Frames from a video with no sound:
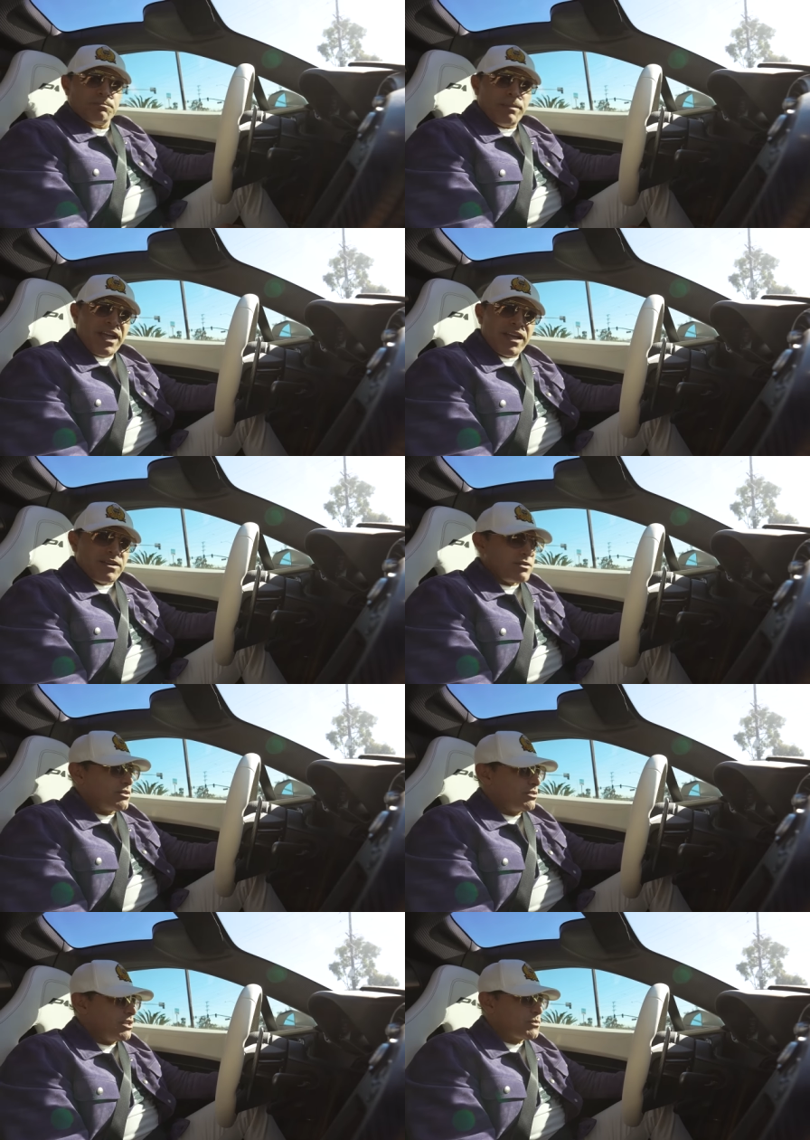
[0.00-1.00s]

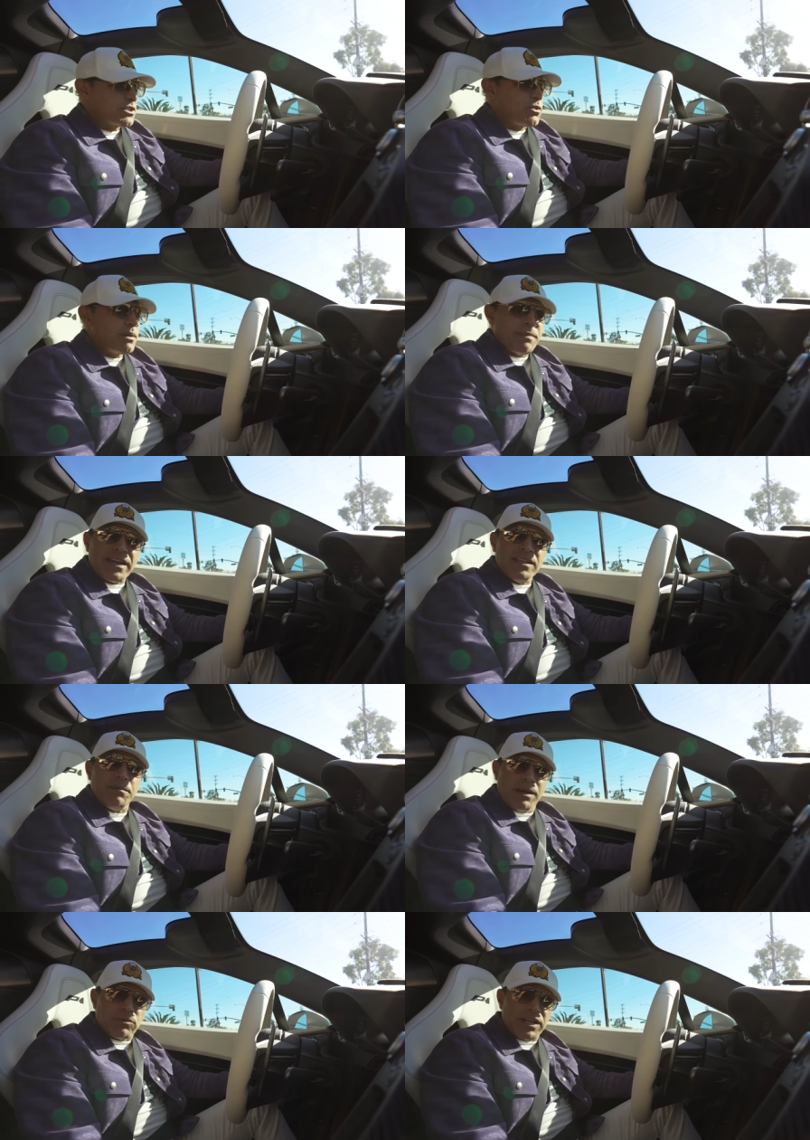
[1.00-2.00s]
Man, this was going back in the
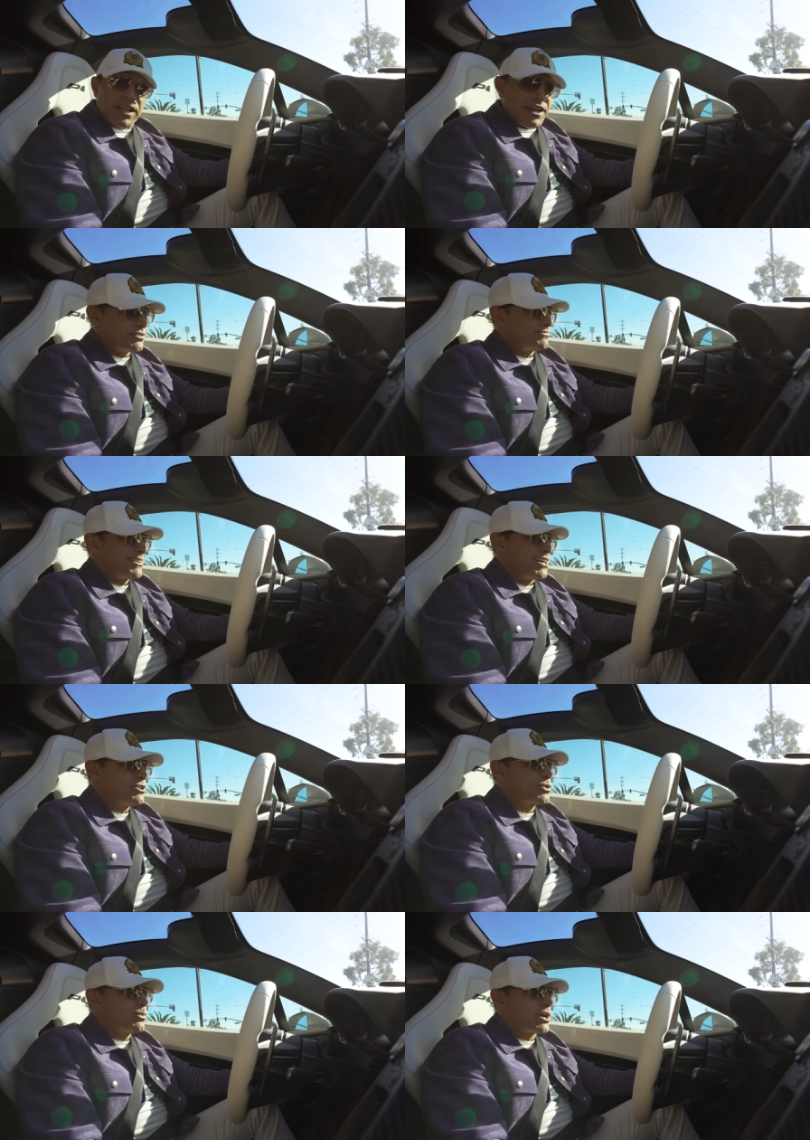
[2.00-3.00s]
memory lane. I
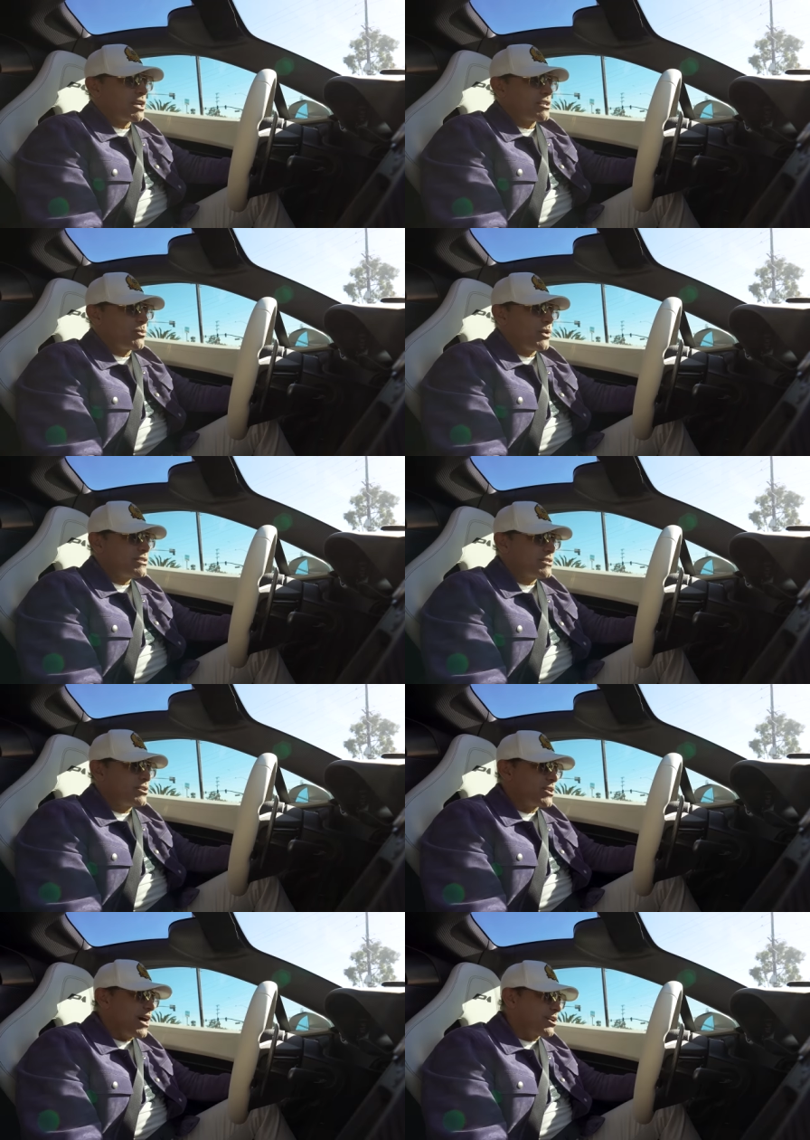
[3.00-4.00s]
used to work at the
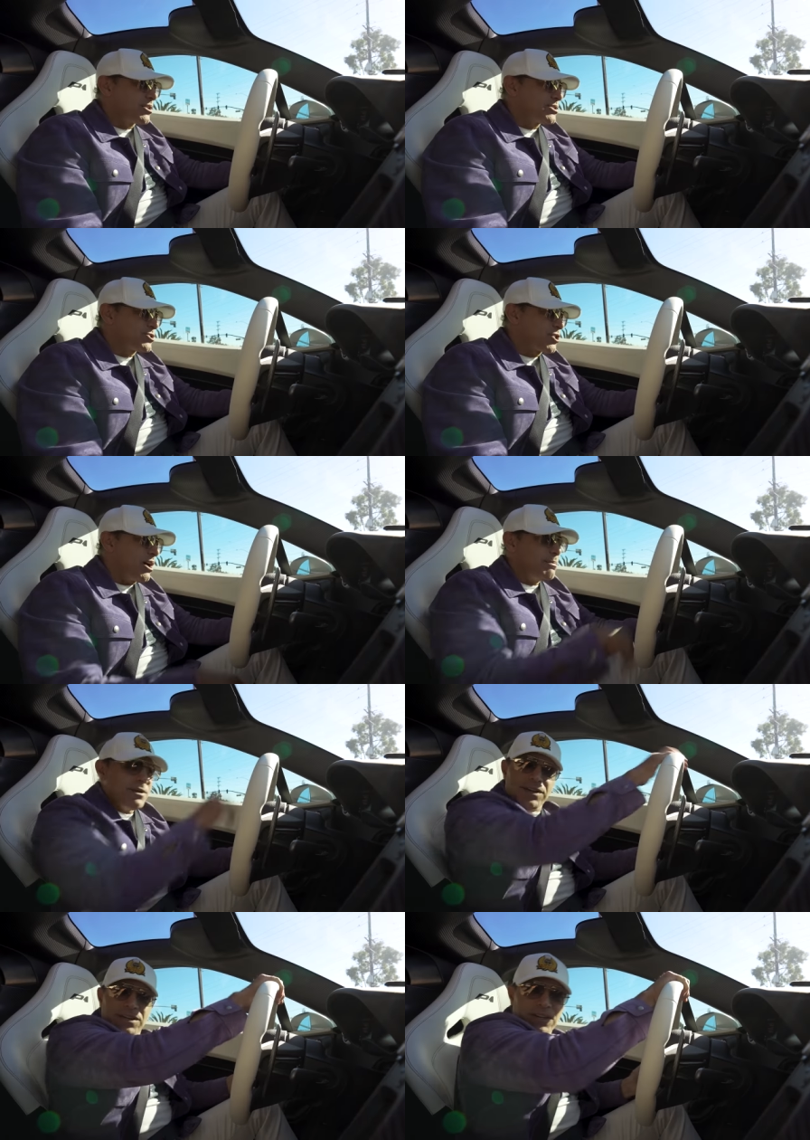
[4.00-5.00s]
Winston Tires shop
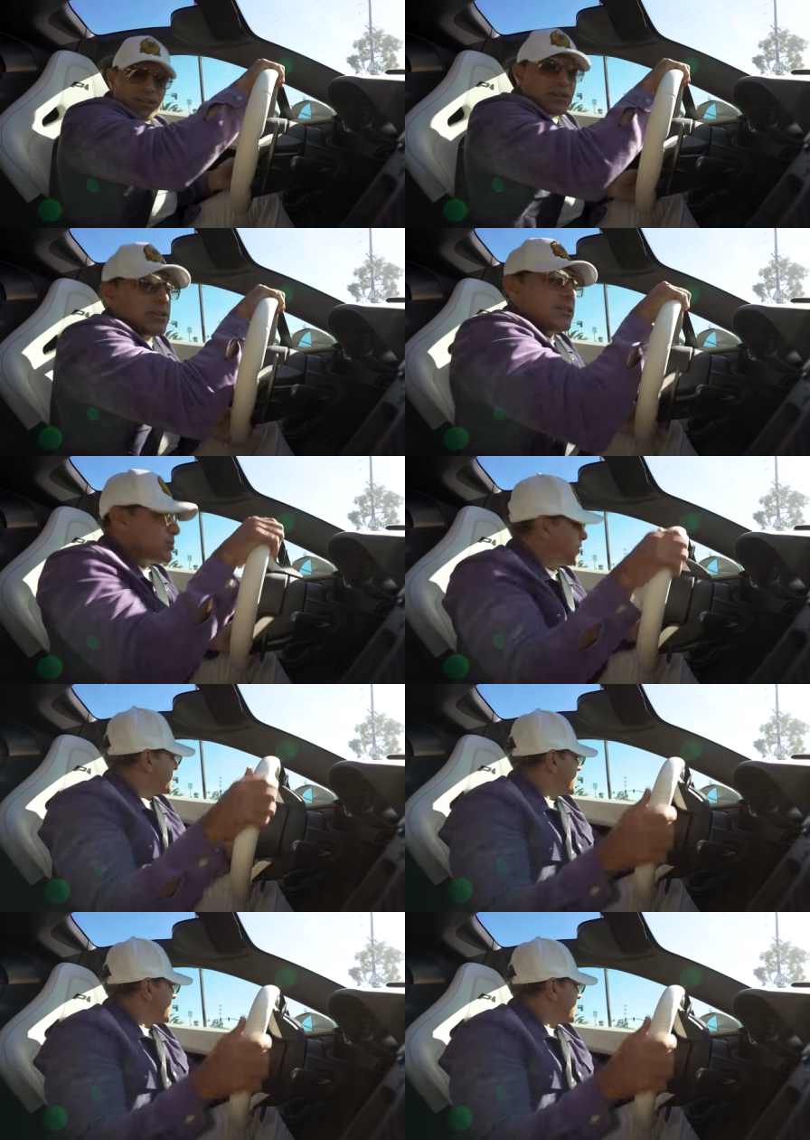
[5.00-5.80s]
doing